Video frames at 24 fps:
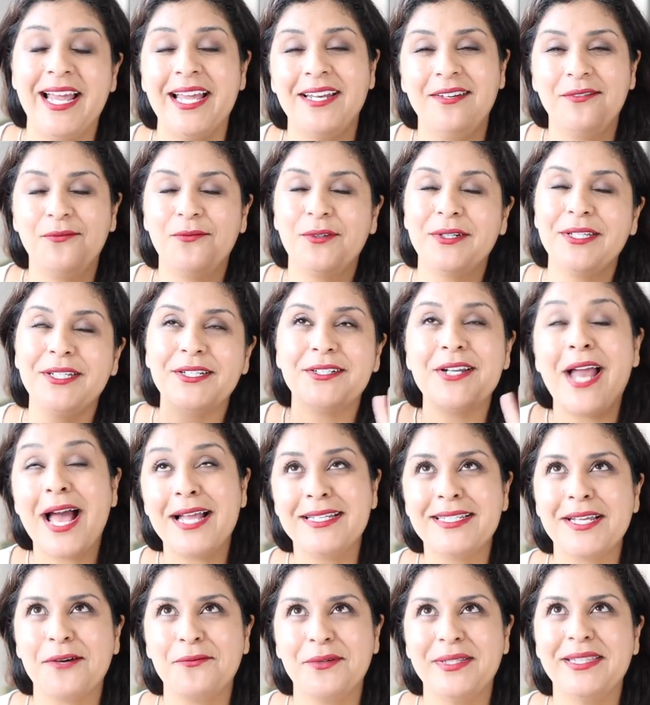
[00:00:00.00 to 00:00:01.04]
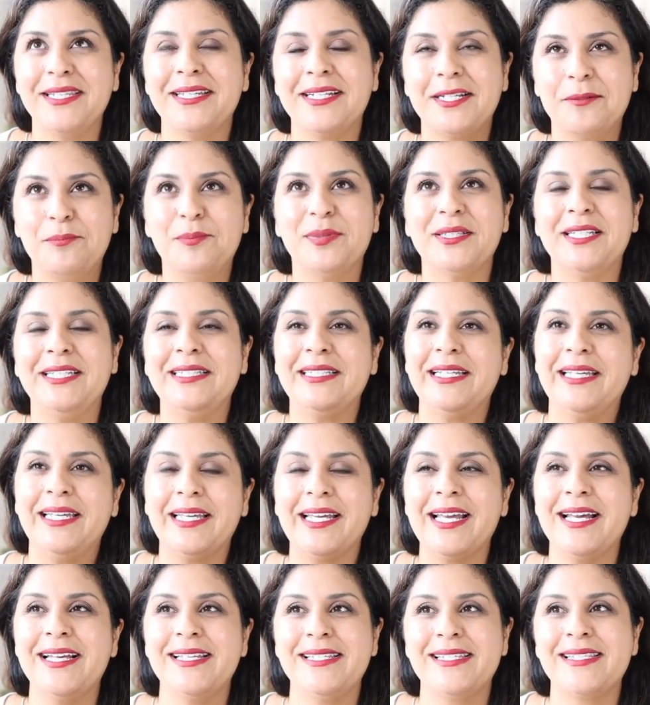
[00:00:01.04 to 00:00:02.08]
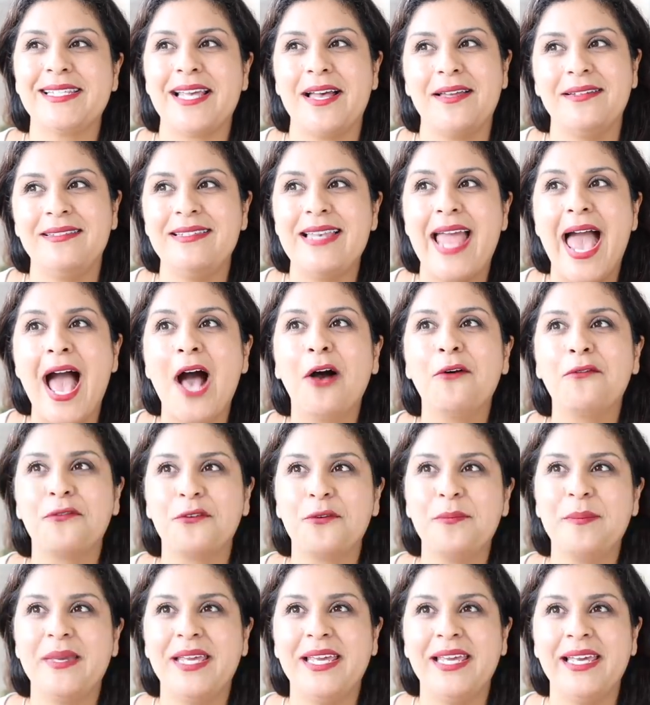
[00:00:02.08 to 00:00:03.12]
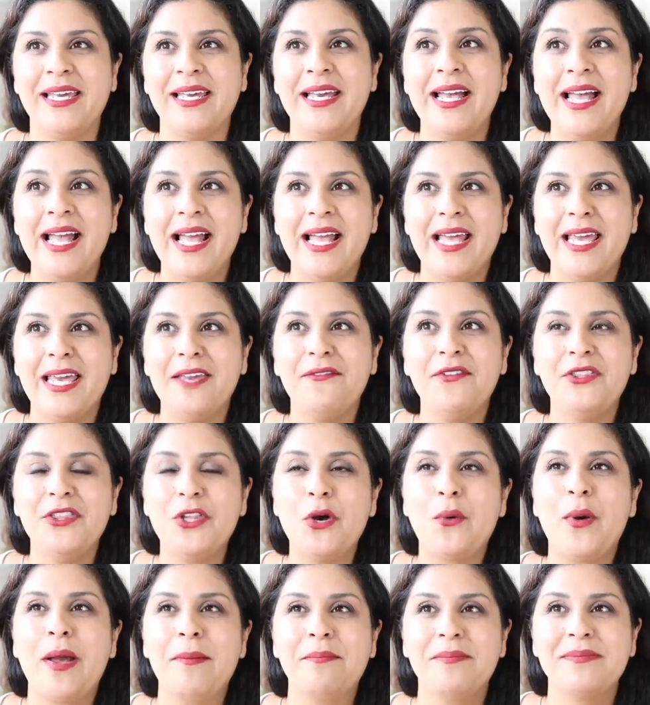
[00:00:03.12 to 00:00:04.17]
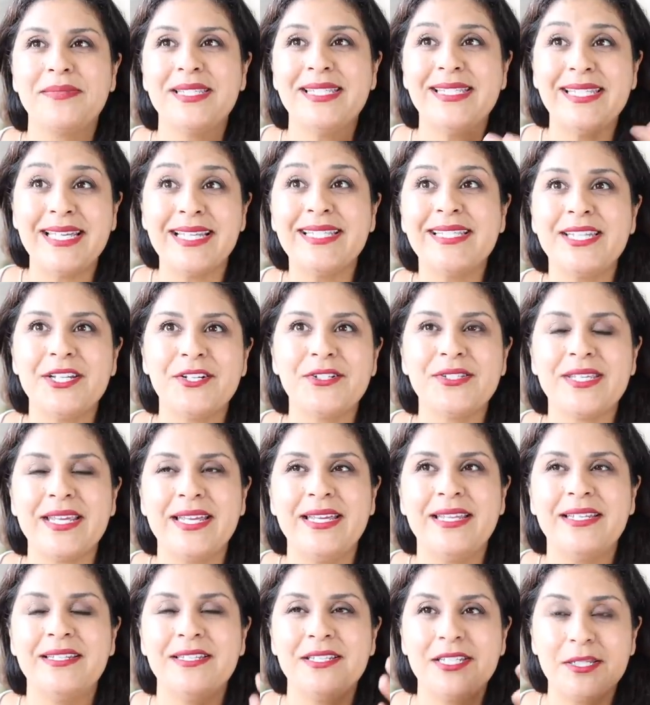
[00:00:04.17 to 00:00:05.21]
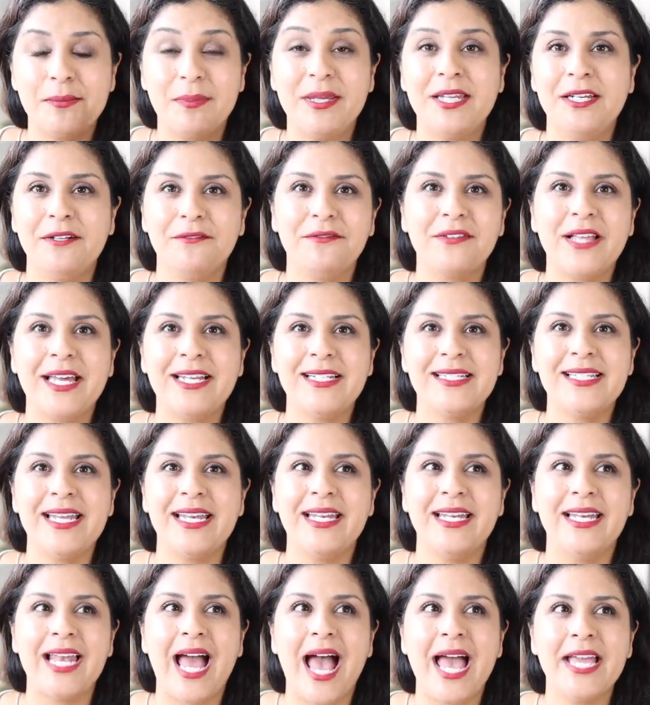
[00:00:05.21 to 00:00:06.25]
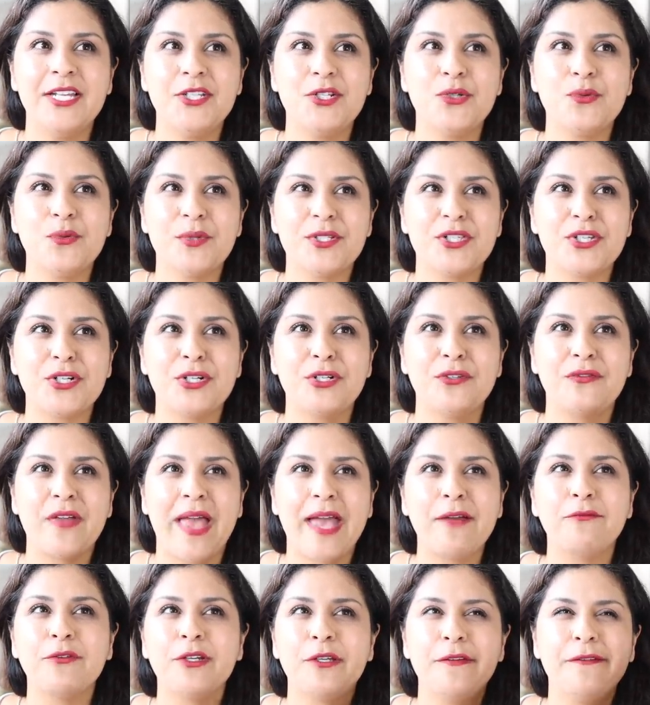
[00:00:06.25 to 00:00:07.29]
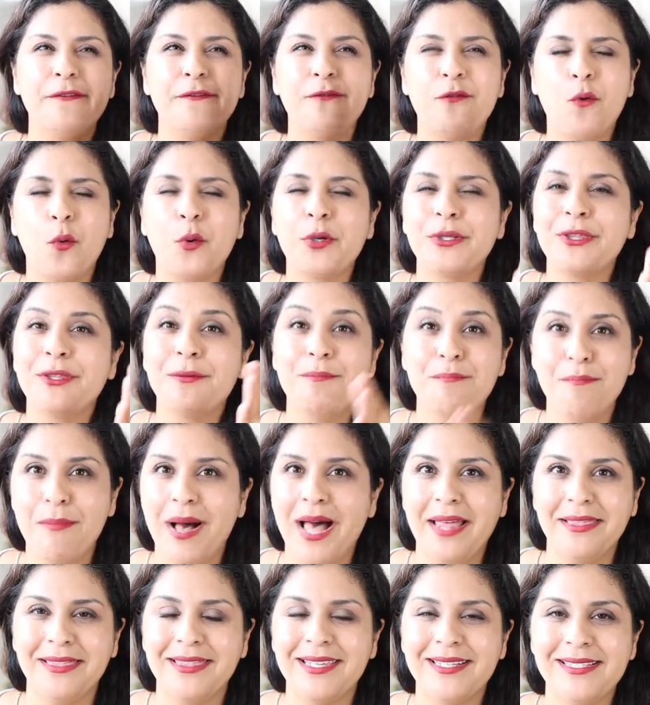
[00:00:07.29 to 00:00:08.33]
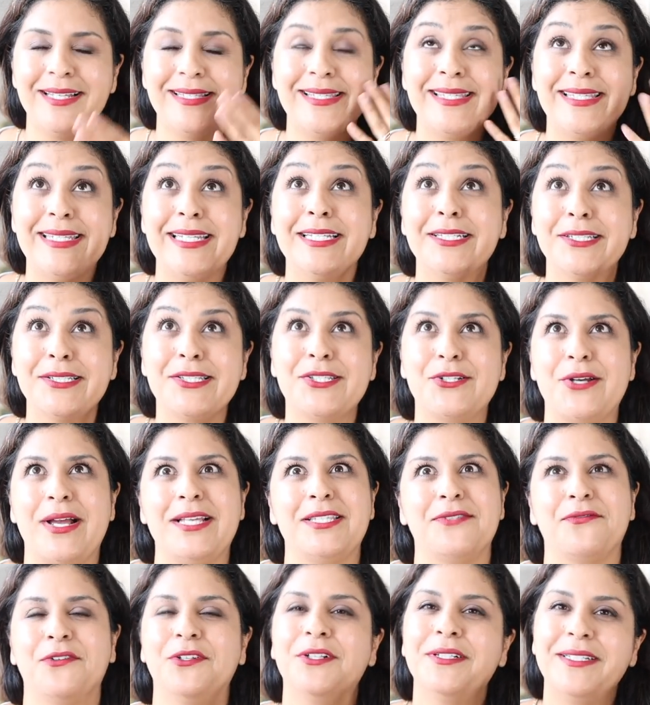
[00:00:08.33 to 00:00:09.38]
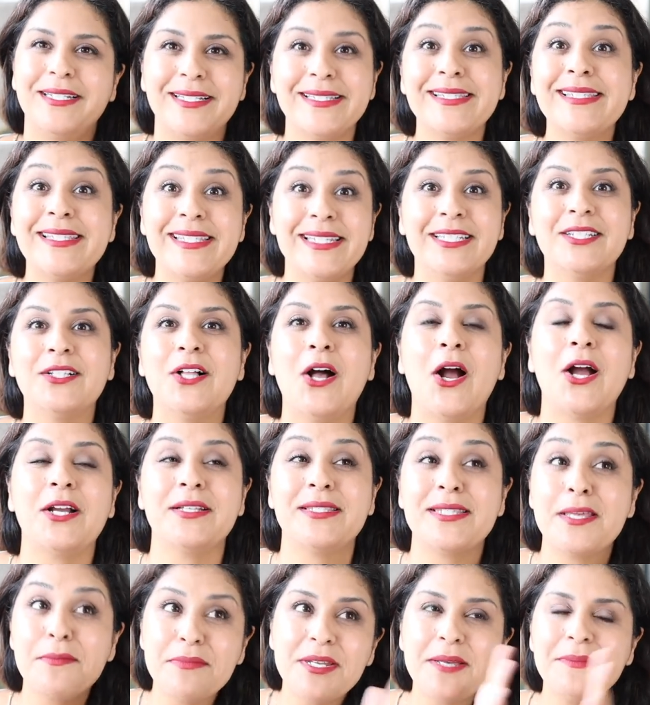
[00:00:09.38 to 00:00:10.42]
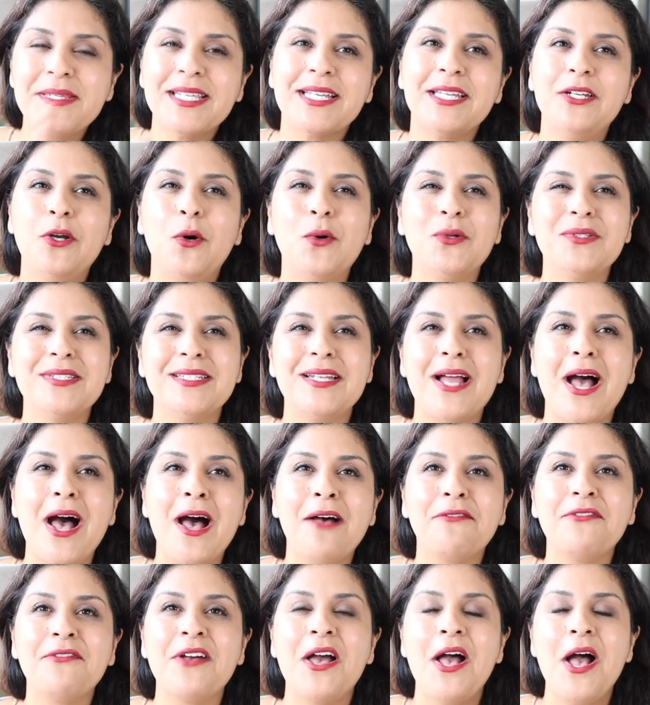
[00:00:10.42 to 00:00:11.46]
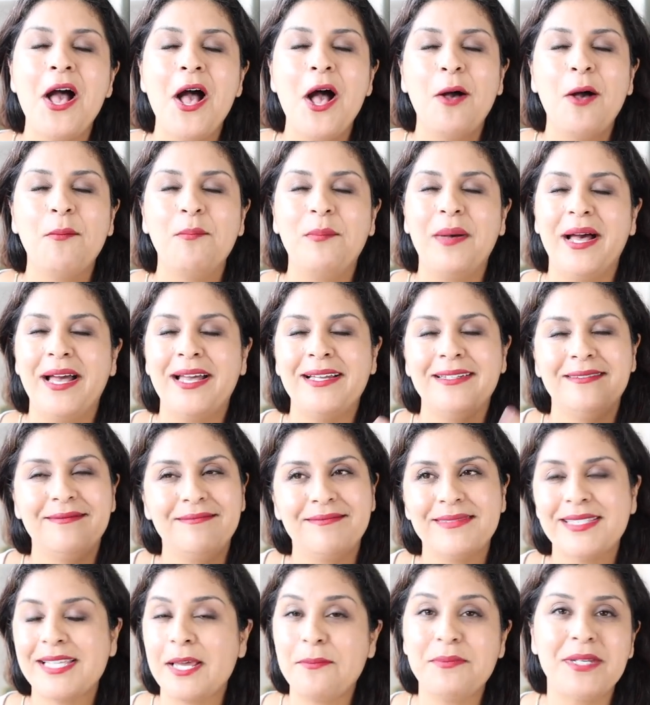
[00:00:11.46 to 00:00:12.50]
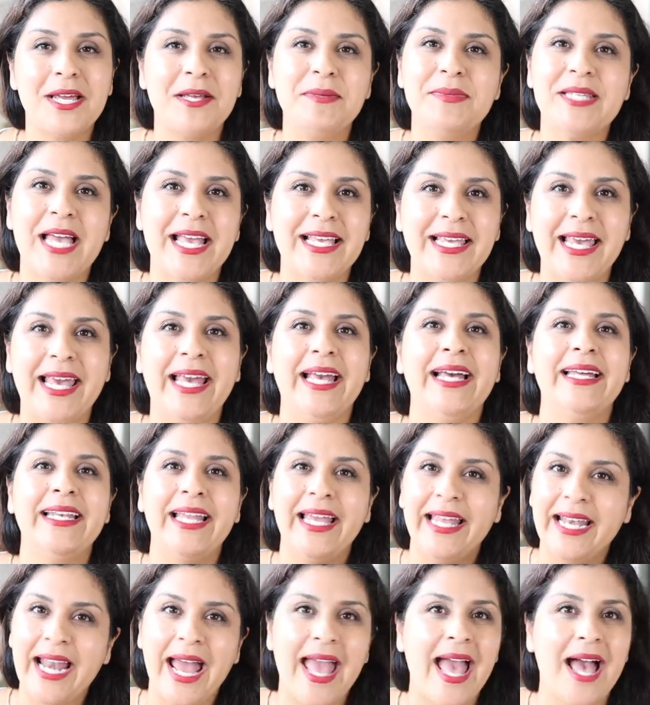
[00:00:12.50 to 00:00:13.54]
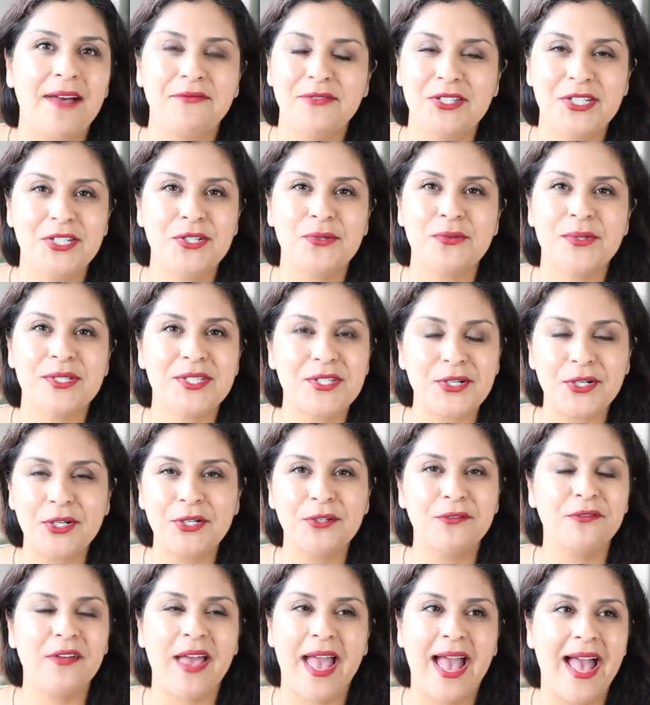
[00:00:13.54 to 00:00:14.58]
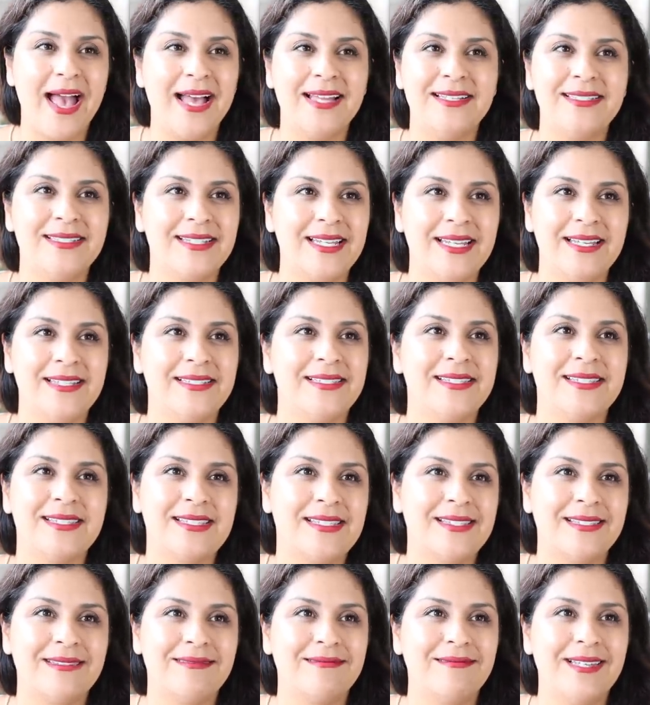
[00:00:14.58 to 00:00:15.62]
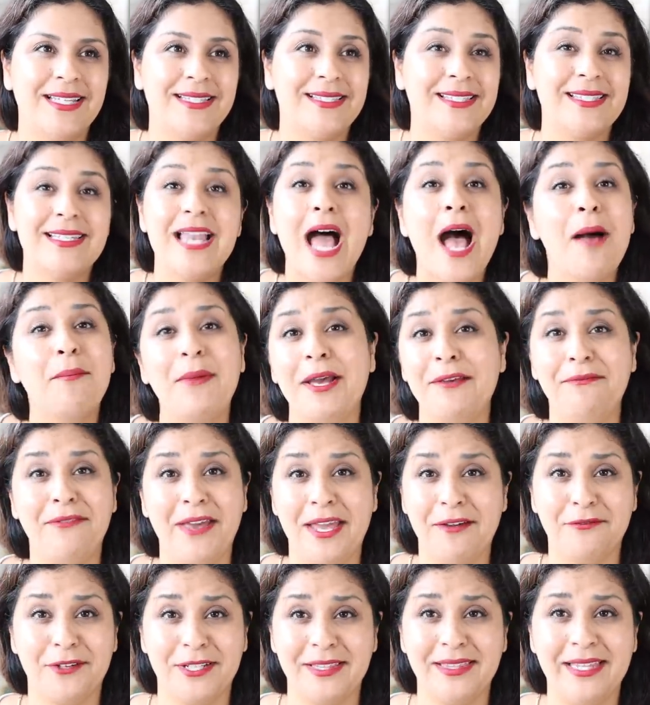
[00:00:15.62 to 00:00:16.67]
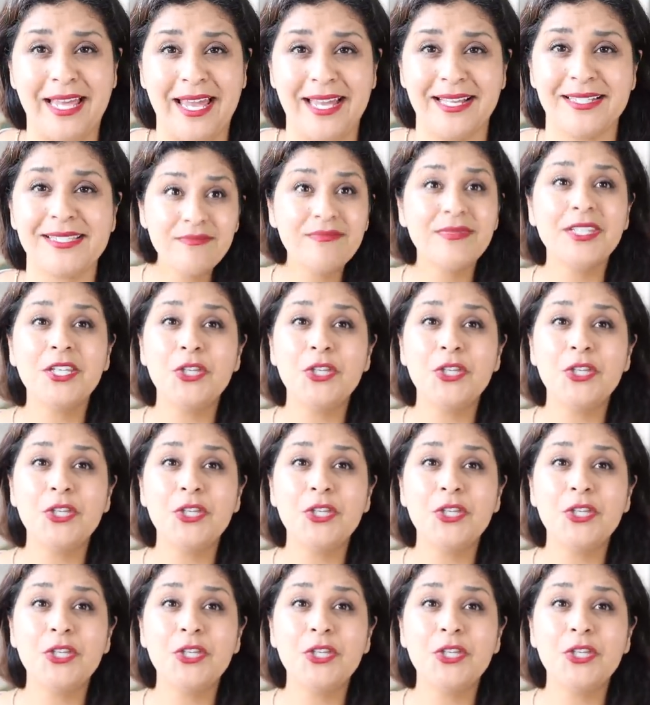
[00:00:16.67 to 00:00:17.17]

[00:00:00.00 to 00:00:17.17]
And well, you're not done with it completely, because now for me, even though I'm 6 years in to being a flight attendant, I do reserve every fourth month. It's still stressful and it's still hard. Sometimes I can hold it off, but sometimes I can't and I have to do reserve, and it's not my favorite thing.